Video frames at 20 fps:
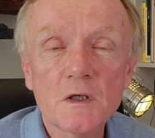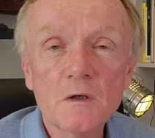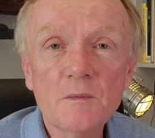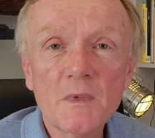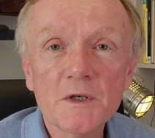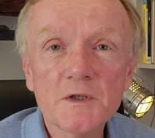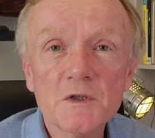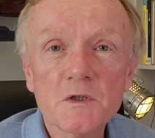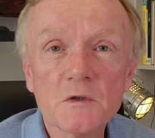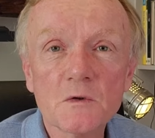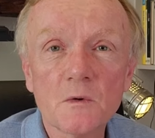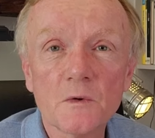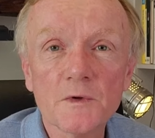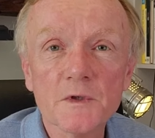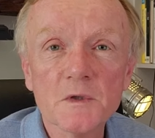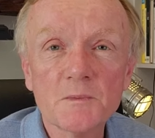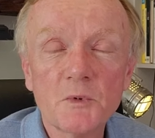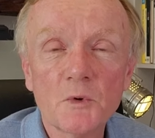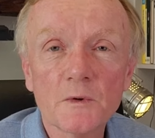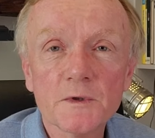much to do on the
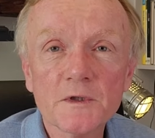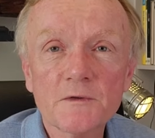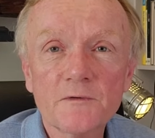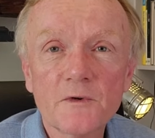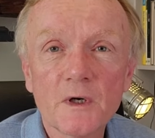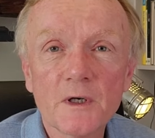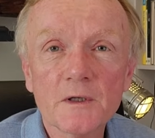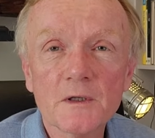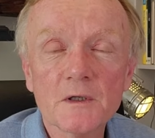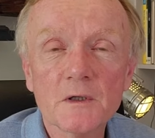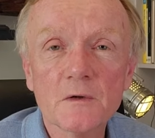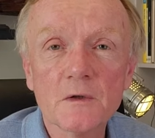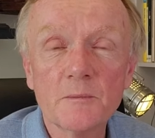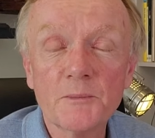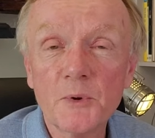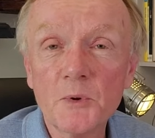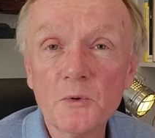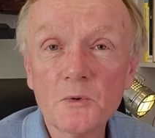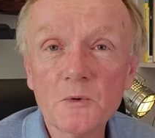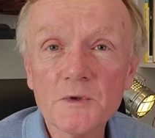sports front. The
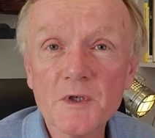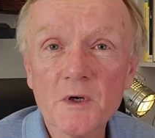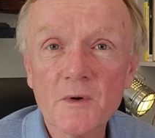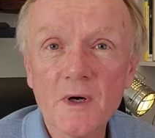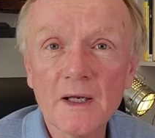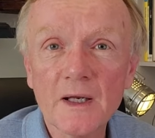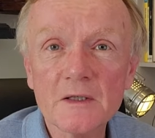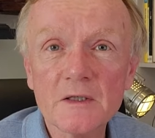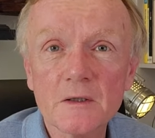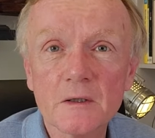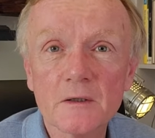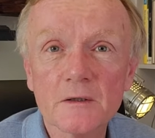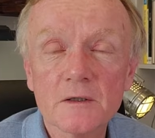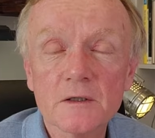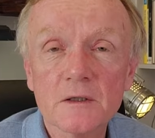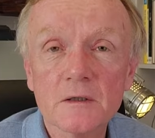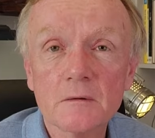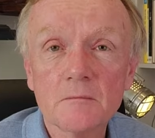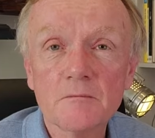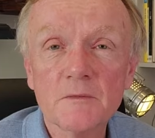pools are
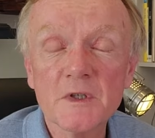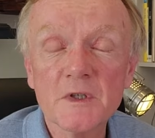excellent. The